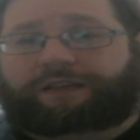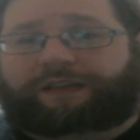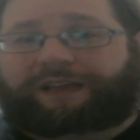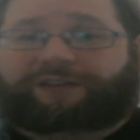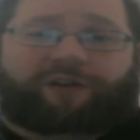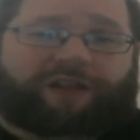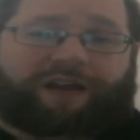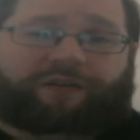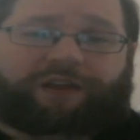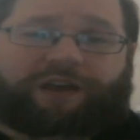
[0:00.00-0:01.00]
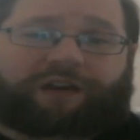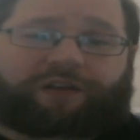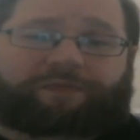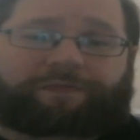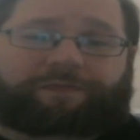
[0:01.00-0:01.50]
That's all out
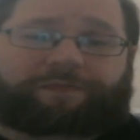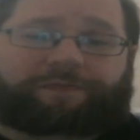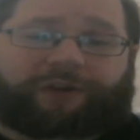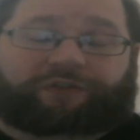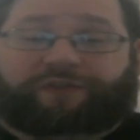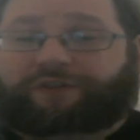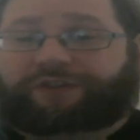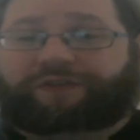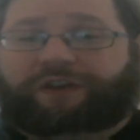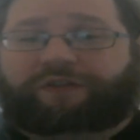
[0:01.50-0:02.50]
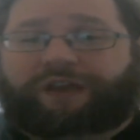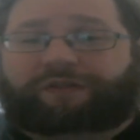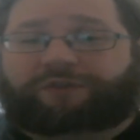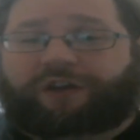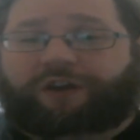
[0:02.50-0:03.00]
there. But as far as the video
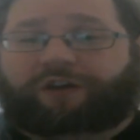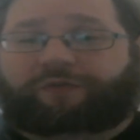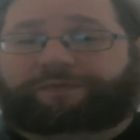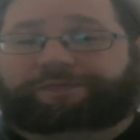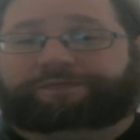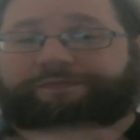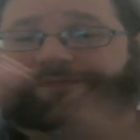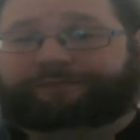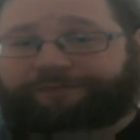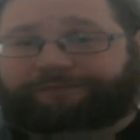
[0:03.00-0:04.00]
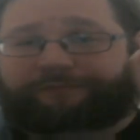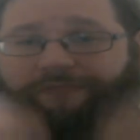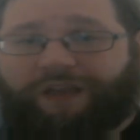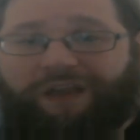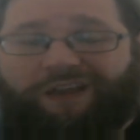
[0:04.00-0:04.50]
games go,
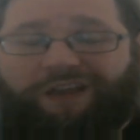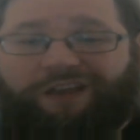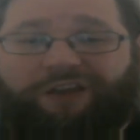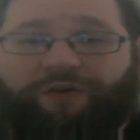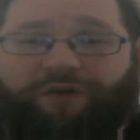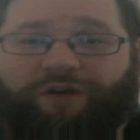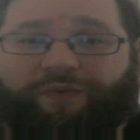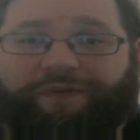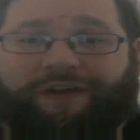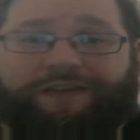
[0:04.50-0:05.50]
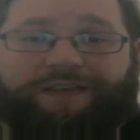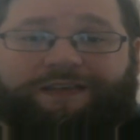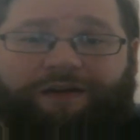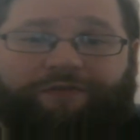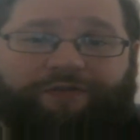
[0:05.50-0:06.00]
you know what? We've done
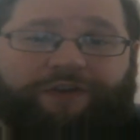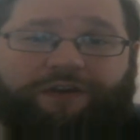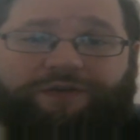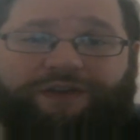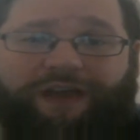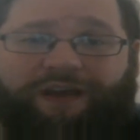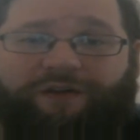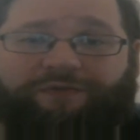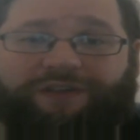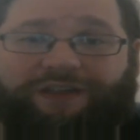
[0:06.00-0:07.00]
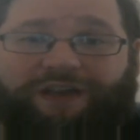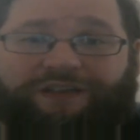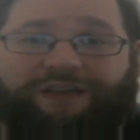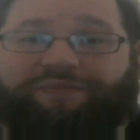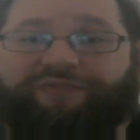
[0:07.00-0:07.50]
several videos now
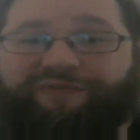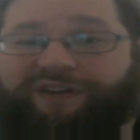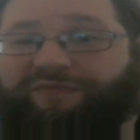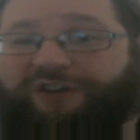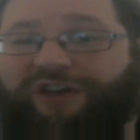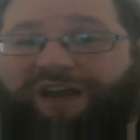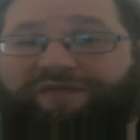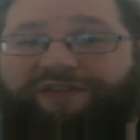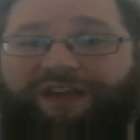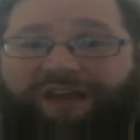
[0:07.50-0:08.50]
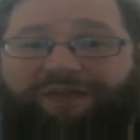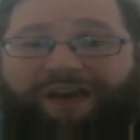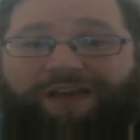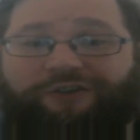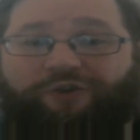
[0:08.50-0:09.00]
discussing pretty much every game that
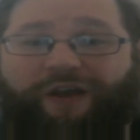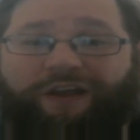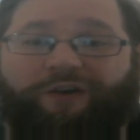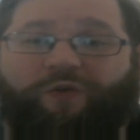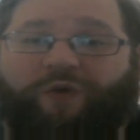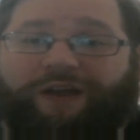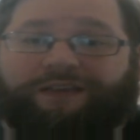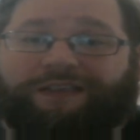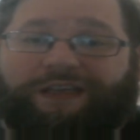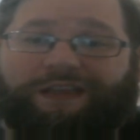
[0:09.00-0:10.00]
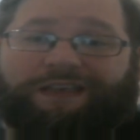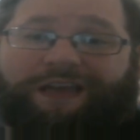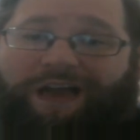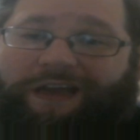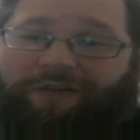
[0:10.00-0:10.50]
has Dragon Quest in the
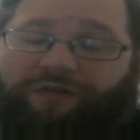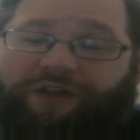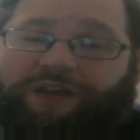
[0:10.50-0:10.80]
title.